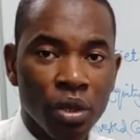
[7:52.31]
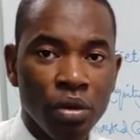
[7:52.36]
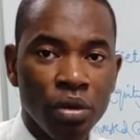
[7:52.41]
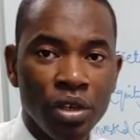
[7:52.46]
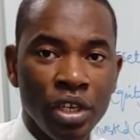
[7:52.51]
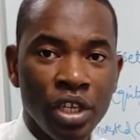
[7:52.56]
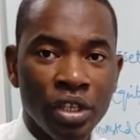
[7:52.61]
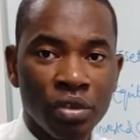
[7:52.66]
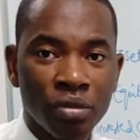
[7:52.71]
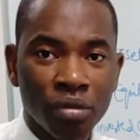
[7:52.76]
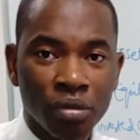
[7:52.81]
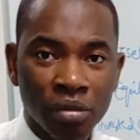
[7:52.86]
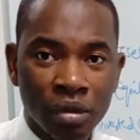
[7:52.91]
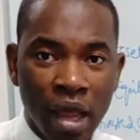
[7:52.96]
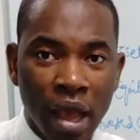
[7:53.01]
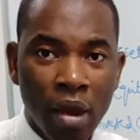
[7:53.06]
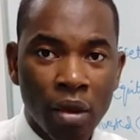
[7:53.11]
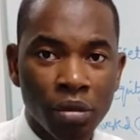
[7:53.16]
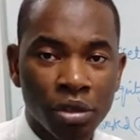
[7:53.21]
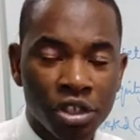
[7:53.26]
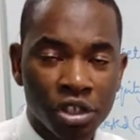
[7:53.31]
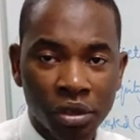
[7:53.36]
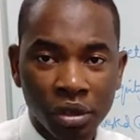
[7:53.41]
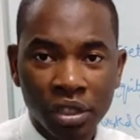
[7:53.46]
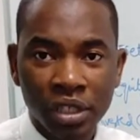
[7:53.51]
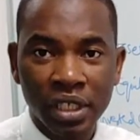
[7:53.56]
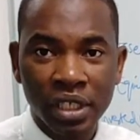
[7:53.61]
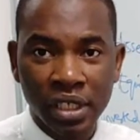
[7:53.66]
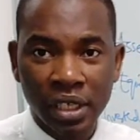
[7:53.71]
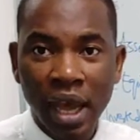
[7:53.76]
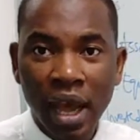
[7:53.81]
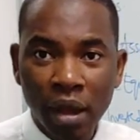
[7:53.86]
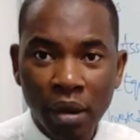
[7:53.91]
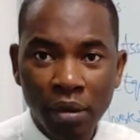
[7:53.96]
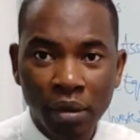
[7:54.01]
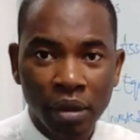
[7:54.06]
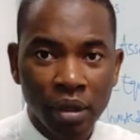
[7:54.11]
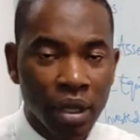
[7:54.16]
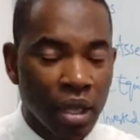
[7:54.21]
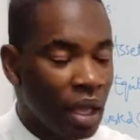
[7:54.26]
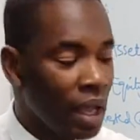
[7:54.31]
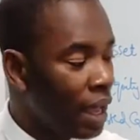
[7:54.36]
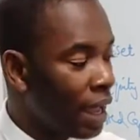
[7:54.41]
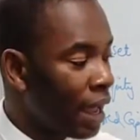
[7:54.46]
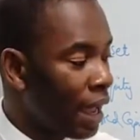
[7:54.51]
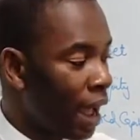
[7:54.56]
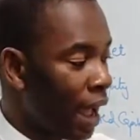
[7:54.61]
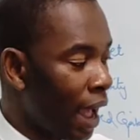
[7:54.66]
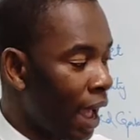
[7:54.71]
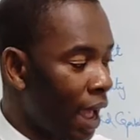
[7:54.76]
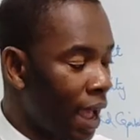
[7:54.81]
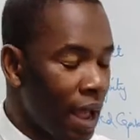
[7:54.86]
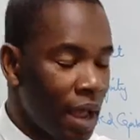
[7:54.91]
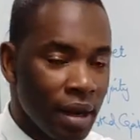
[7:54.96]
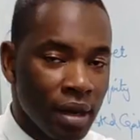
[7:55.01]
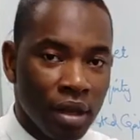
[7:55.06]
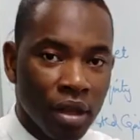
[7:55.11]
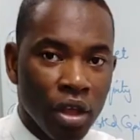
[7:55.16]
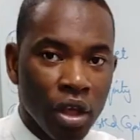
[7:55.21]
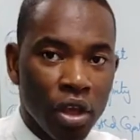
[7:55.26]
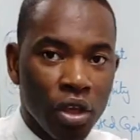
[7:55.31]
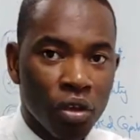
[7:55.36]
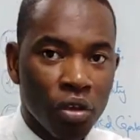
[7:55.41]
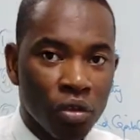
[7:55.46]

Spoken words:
You need to now shut it down, and